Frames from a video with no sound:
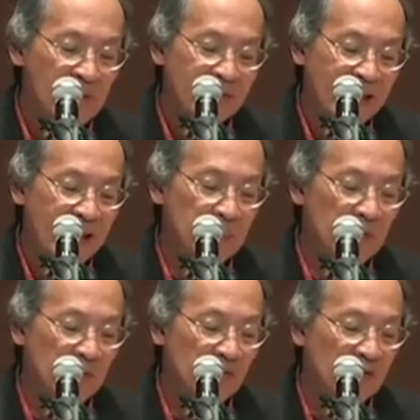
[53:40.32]

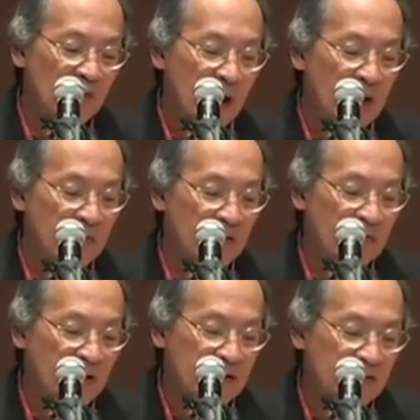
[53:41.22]
Neighbors crowd the
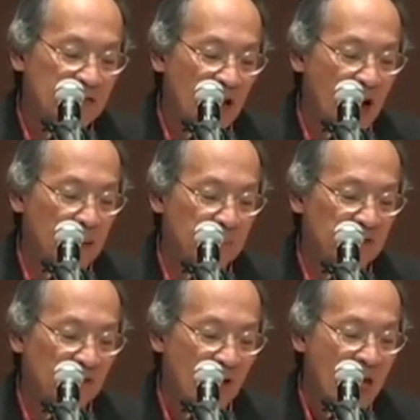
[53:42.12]
fence tops
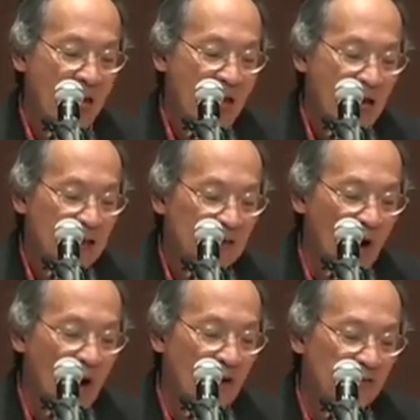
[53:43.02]
and
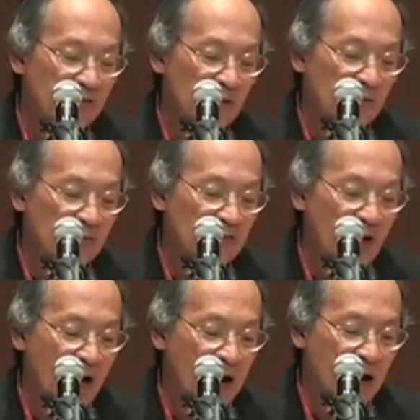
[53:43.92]
also
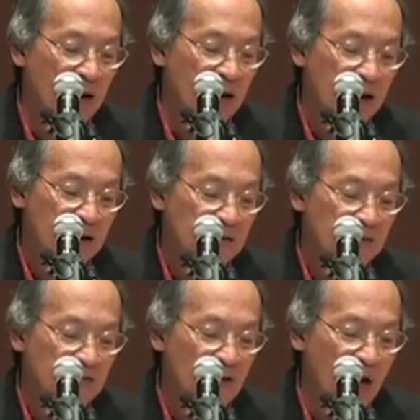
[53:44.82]
sigh and
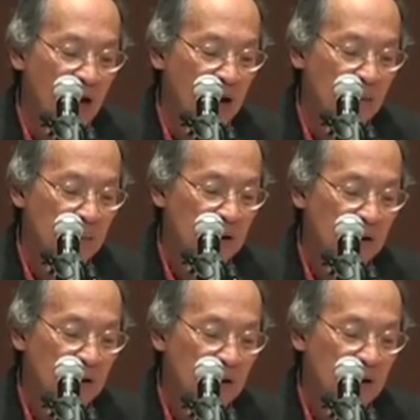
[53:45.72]
sob.
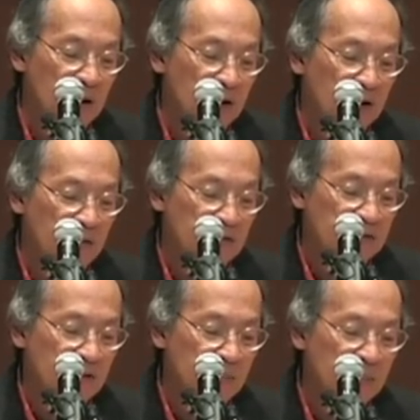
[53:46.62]
In the
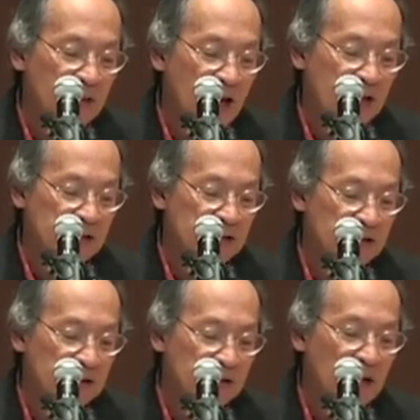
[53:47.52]
deep night,
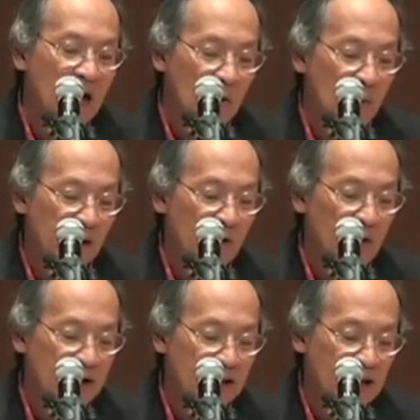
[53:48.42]
we are
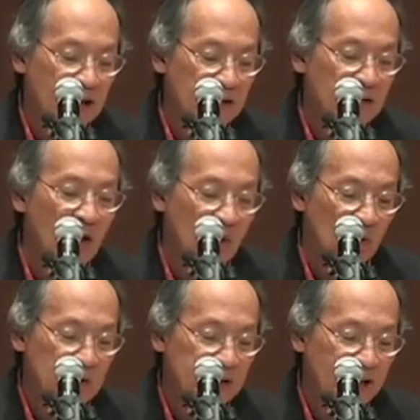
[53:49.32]
again
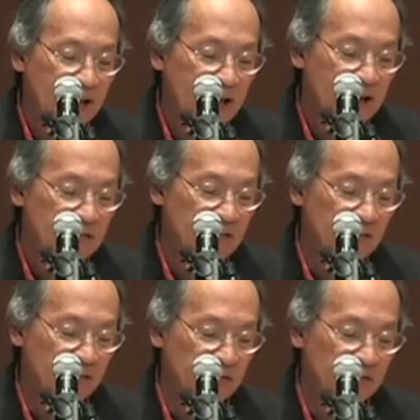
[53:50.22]
holding
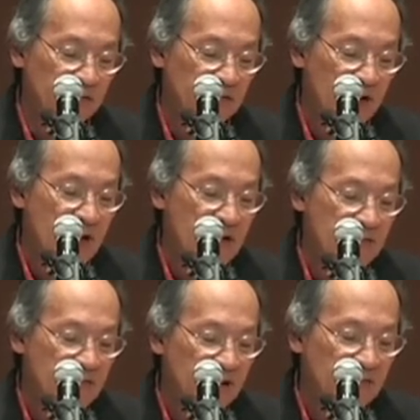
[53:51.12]
candles,
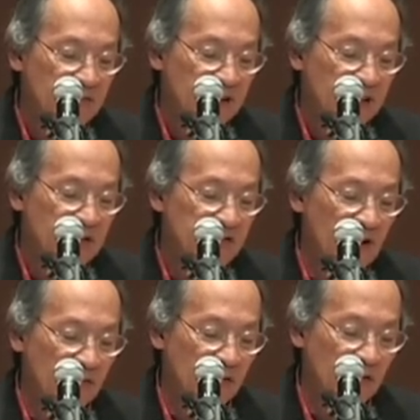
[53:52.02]
facing each
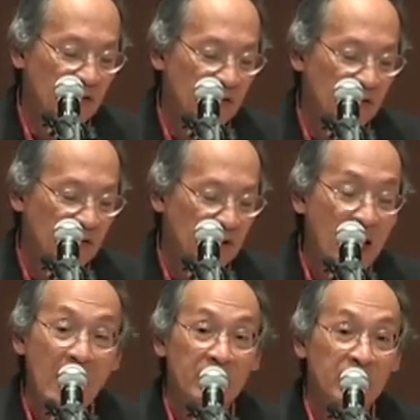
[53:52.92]
other
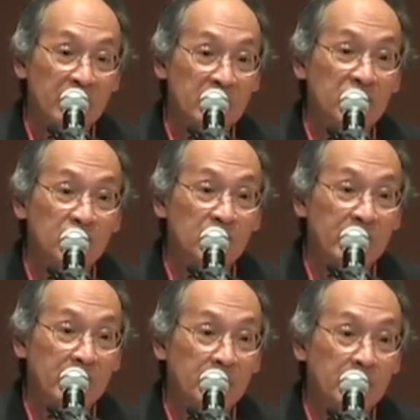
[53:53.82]
as in a
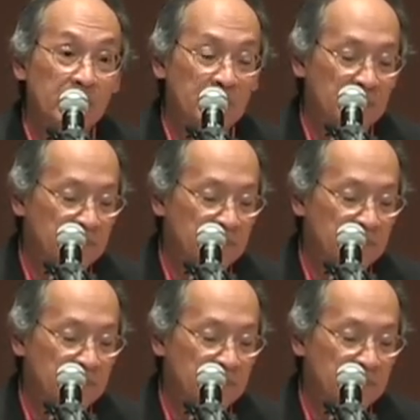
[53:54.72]
dream.